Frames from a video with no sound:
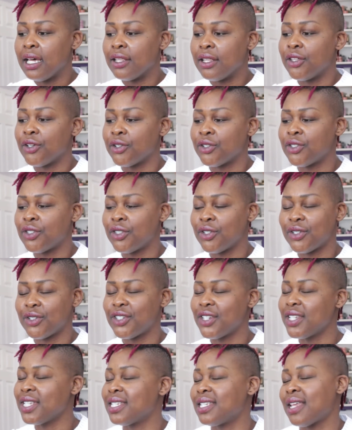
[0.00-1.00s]
There's
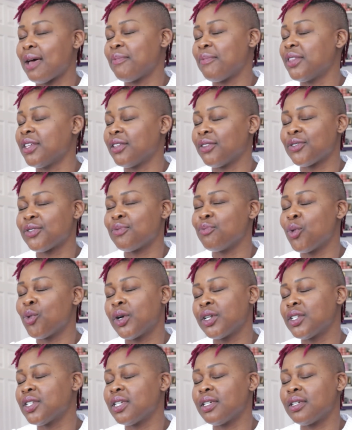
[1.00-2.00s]
just something, there's
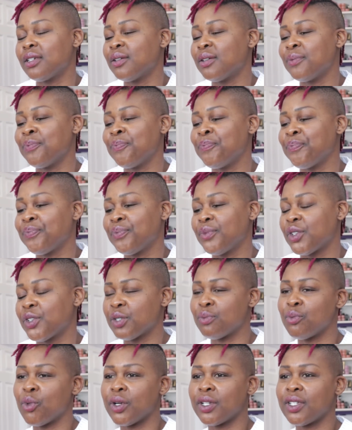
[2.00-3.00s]
more
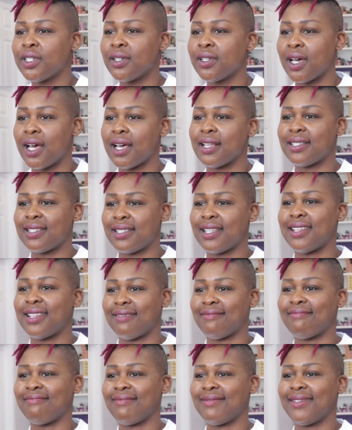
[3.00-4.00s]
to us
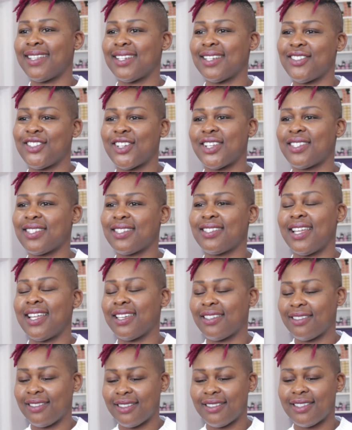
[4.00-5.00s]
than just
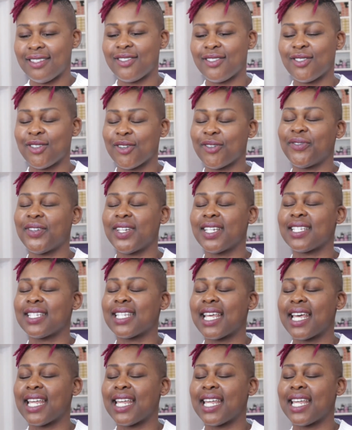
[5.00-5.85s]
like the surface.